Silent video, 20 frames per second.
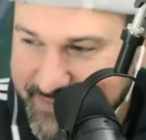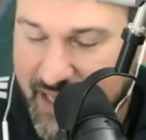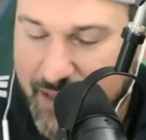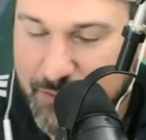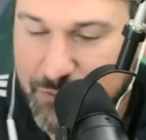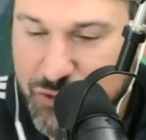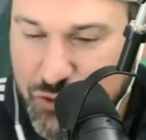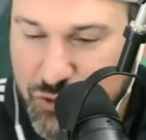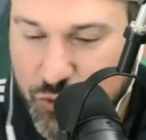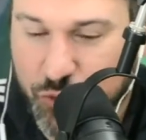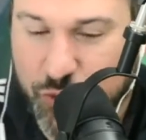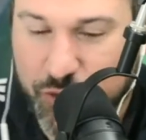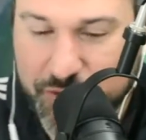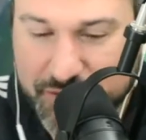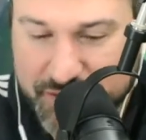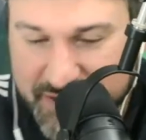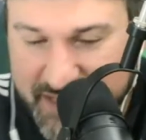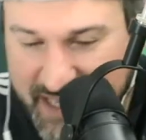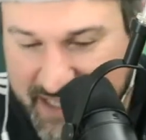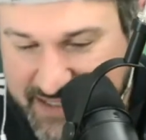I'm
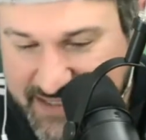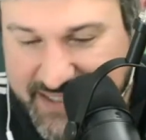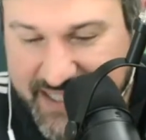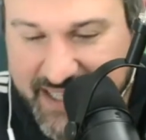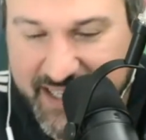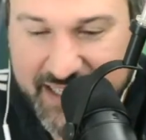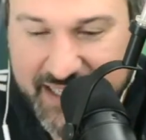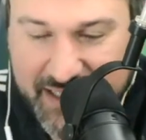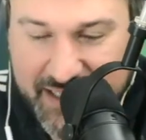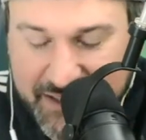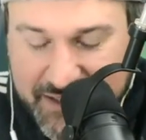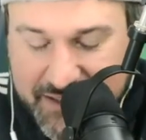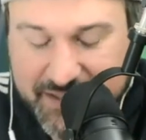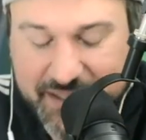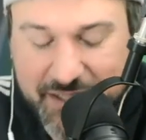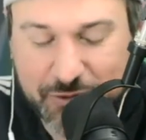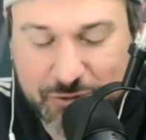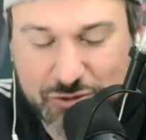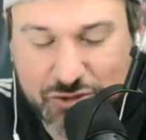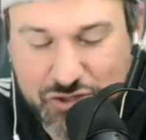sure testing
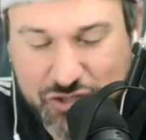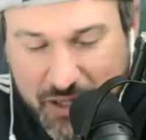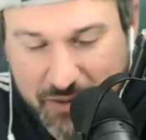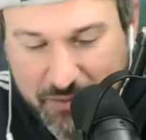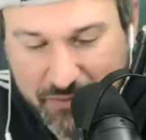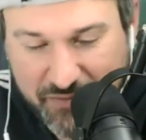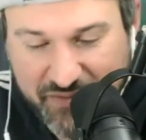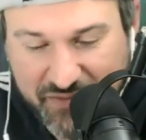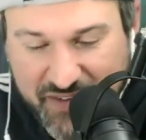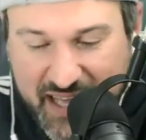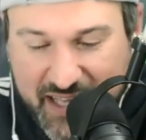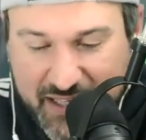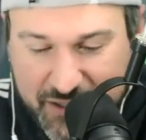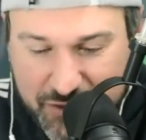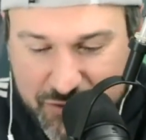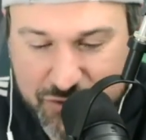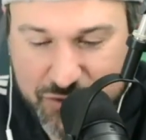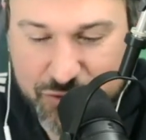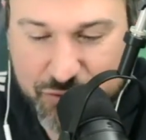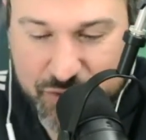there's some
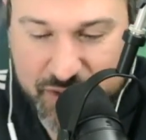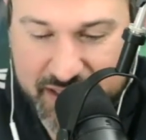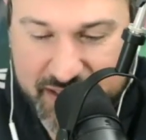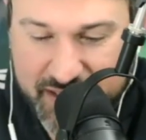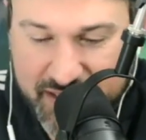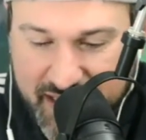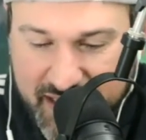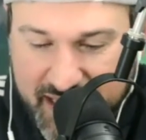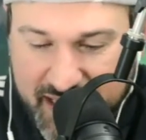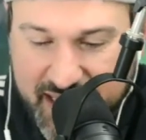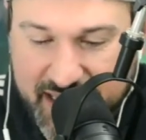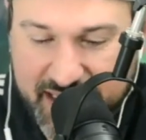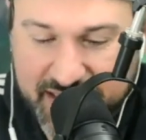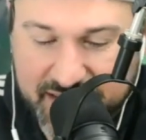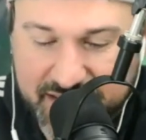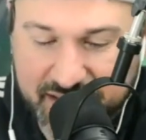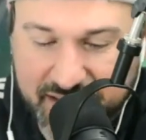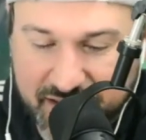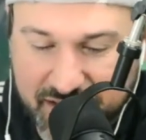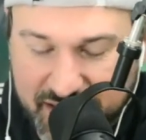value to it,
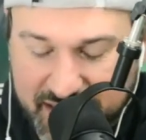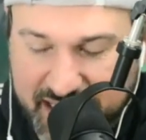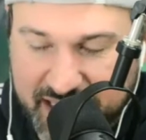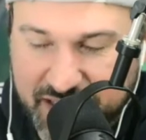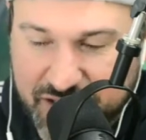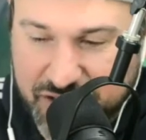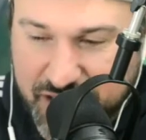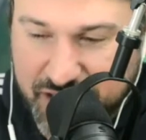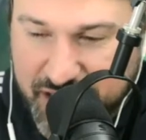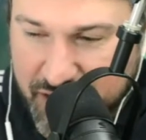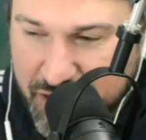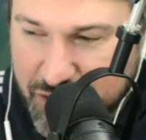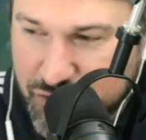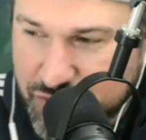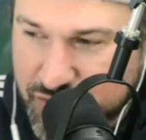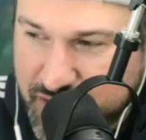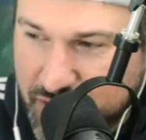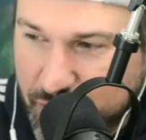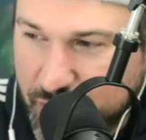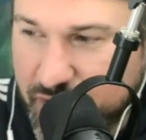and a lot of educators
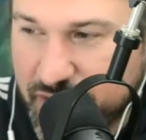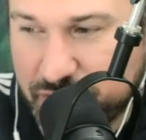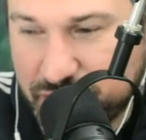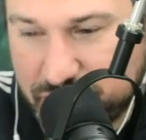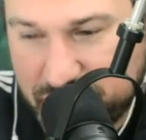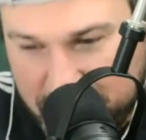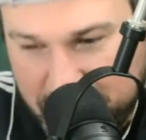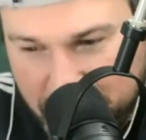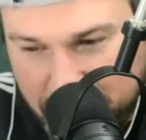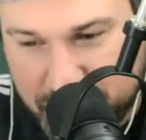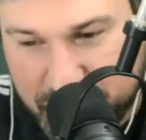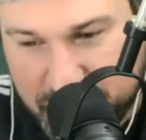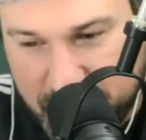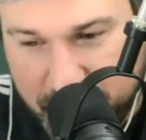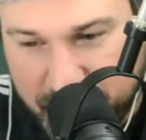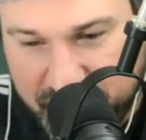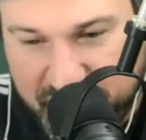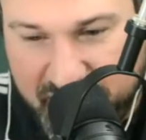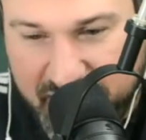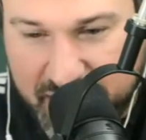will say, "Well, there's there's
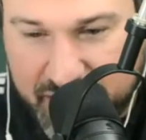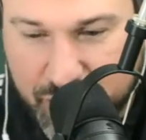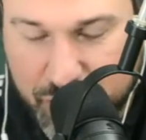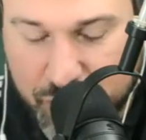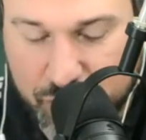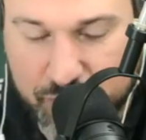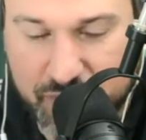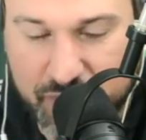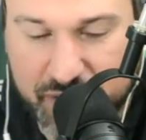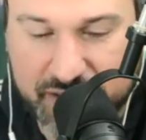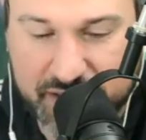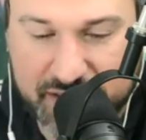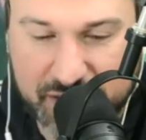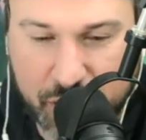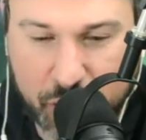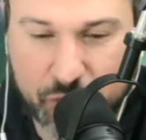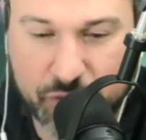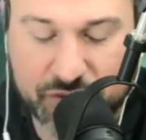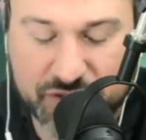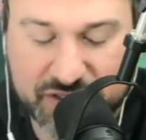some value, but
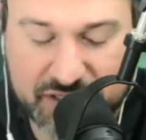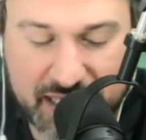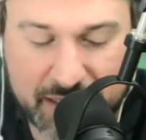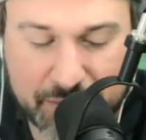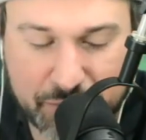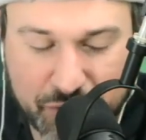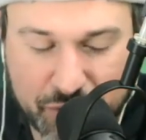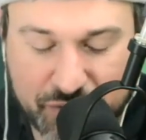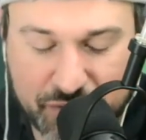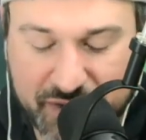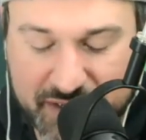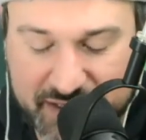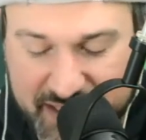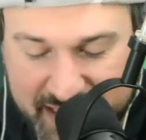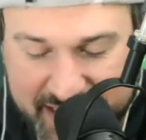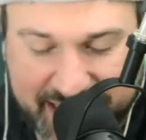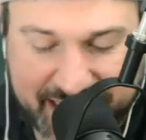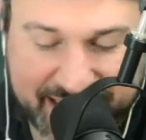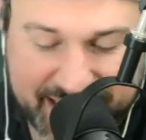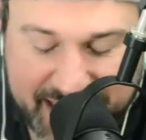no, it's not perfect."
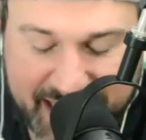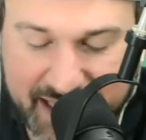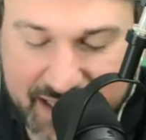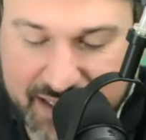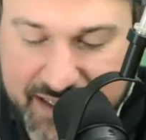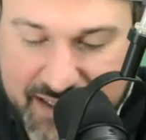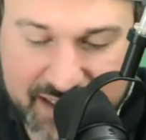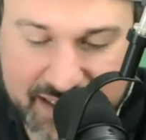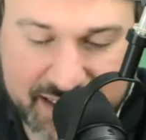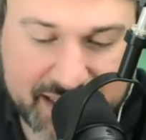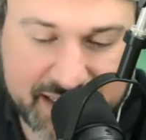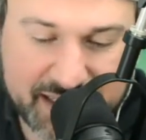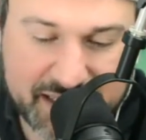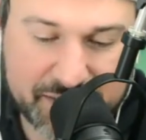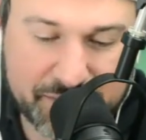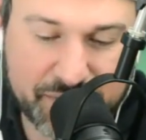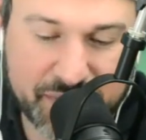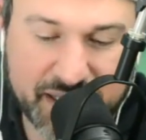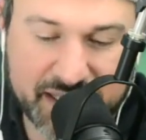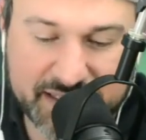I get that, yeah.
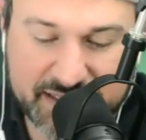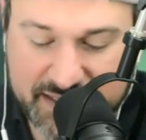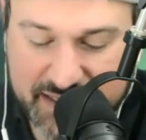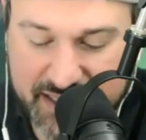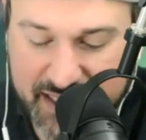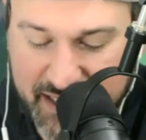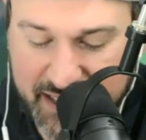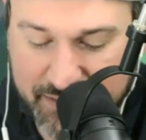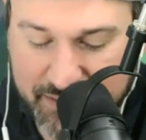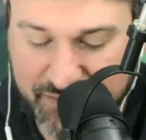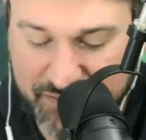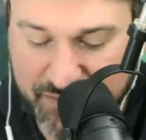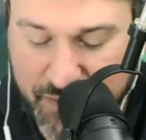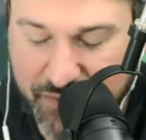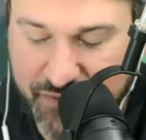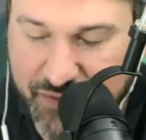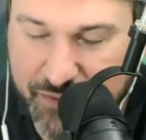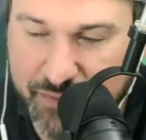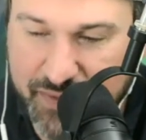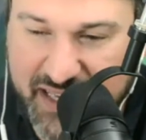but um,
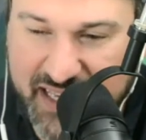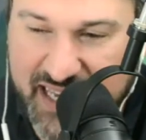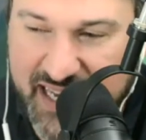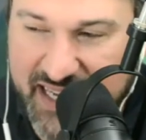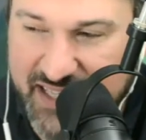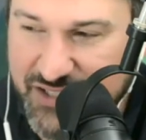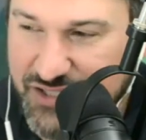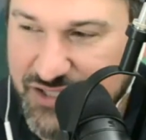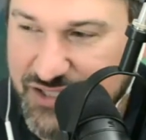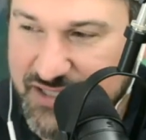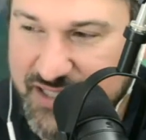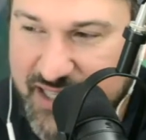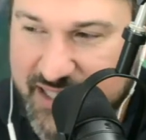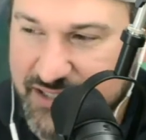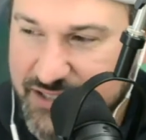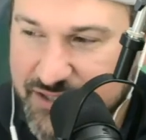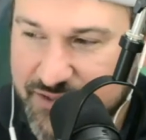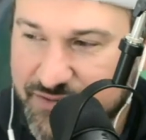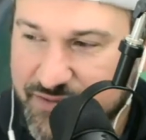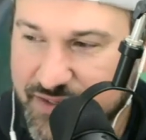but for me, I just I
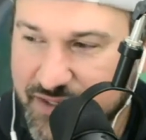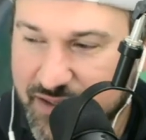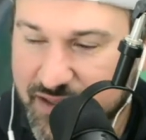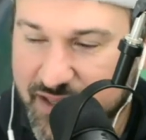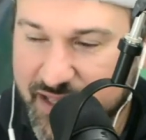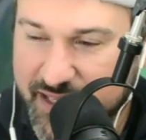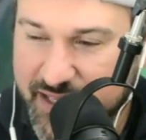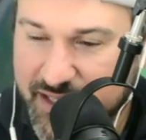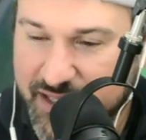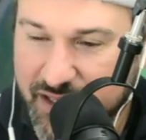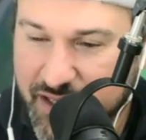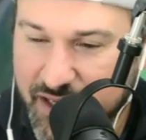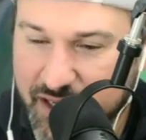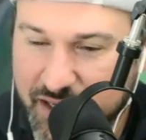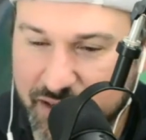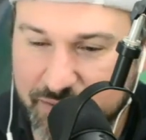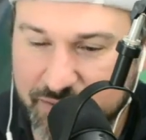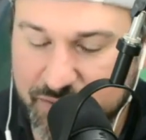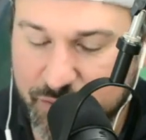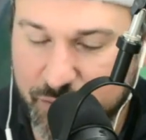just feel like
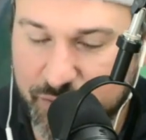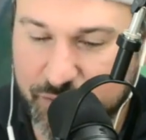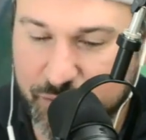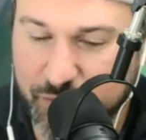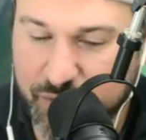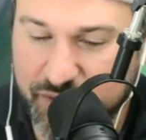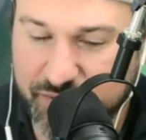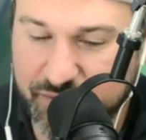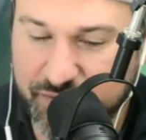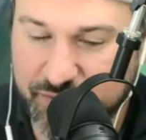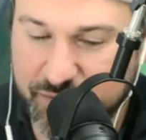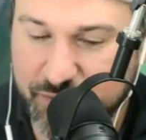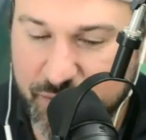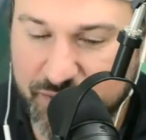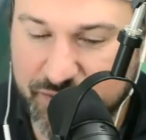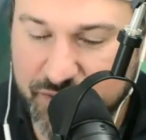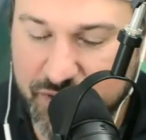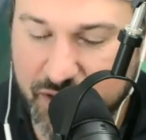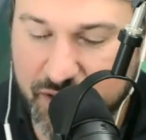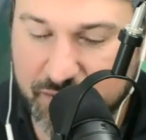uh, we, we've
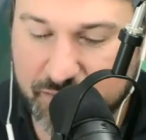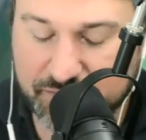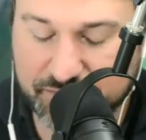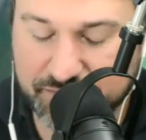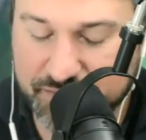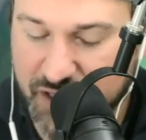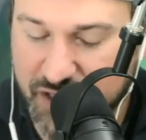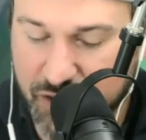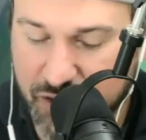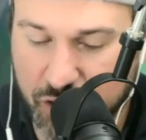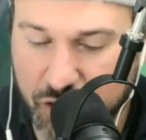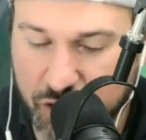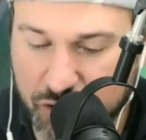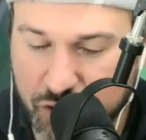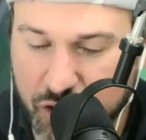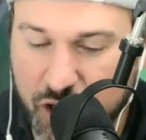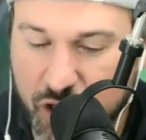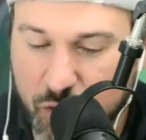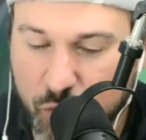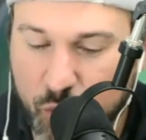we've come a, a,
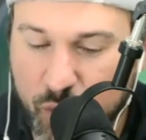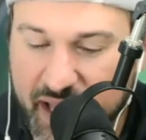long